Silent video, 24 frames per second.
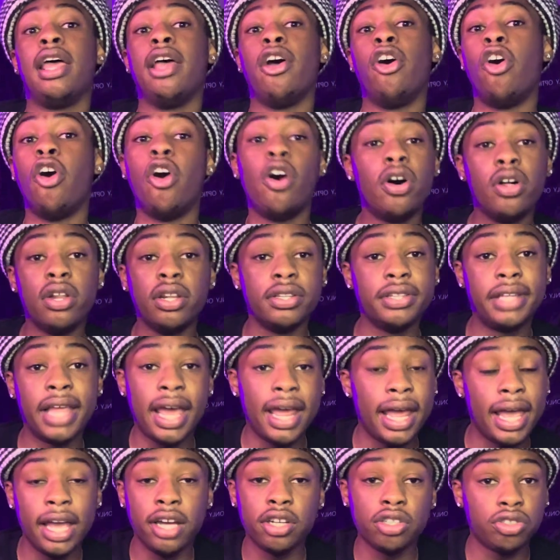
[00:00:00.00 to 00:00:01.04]
all
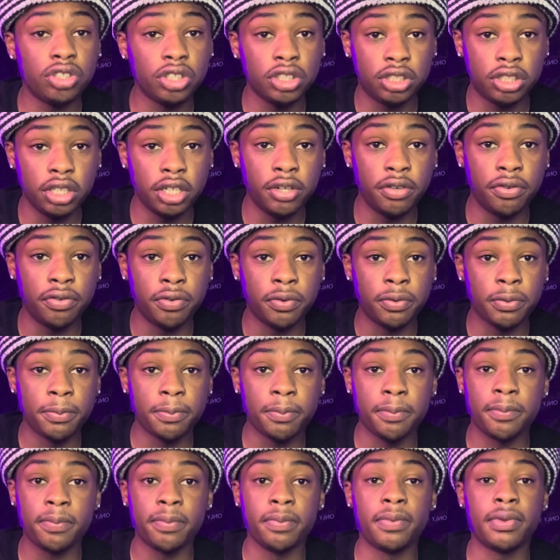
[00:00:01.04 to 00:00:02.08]
that extra stuff.
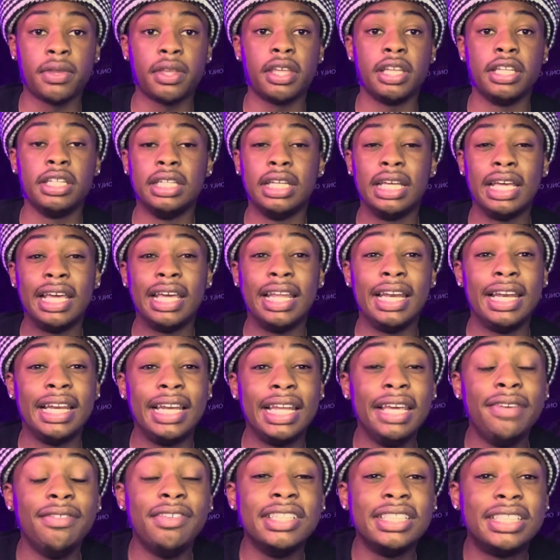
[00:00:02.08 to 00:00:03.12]
And
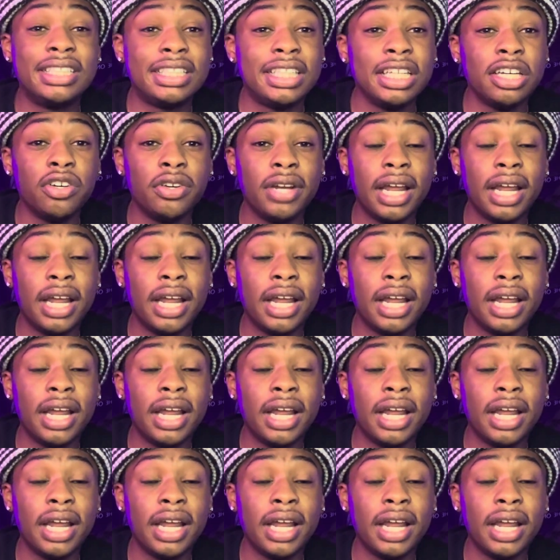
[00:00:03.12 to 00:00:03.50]
even still,